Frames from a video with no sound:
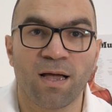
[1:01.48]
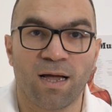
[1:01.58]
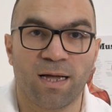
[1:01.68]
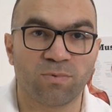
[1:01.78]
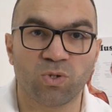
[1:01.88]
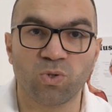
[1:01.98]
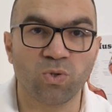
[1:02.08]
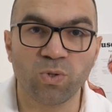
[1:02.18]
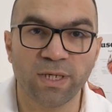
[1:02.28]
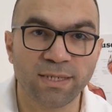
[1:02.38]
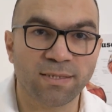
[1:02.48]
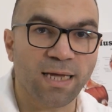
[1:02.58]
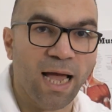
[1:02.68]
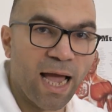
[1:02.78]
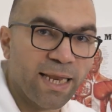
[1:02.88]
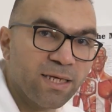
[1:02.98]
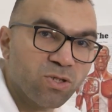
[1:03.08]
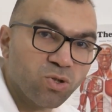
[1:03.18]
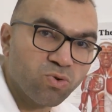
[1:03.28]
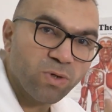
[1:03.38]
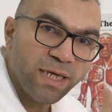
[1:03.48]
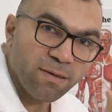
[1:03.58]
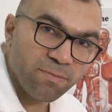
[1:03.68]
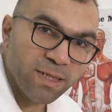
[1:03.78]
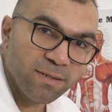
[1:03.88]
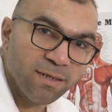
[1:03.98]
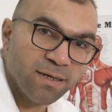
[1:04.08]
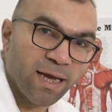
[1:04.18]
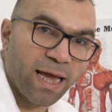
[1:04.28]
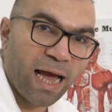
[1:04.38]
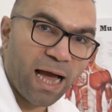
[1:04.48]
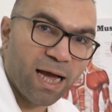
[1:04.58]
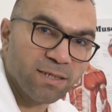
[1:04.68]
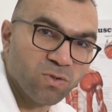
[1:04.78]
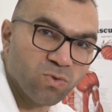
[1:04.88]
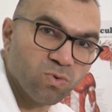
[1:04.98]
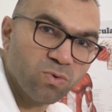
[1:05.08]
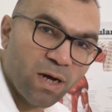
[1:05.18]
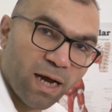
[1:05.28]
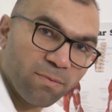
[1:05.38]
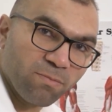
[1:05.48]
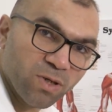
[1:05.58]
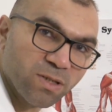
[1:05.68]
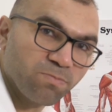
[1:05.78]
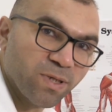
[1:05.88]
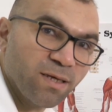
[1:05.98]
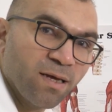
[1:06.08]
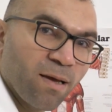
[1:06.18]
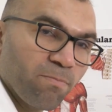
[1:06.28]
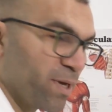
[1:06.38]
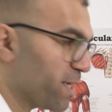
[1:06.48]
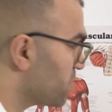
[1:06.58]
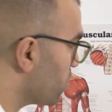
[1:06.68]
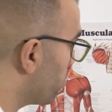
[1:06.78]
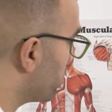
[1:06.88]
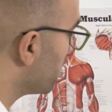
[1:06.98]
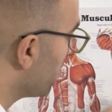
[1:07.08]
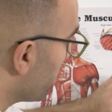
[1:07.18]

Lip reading: to do this, any treatment has to and must be based on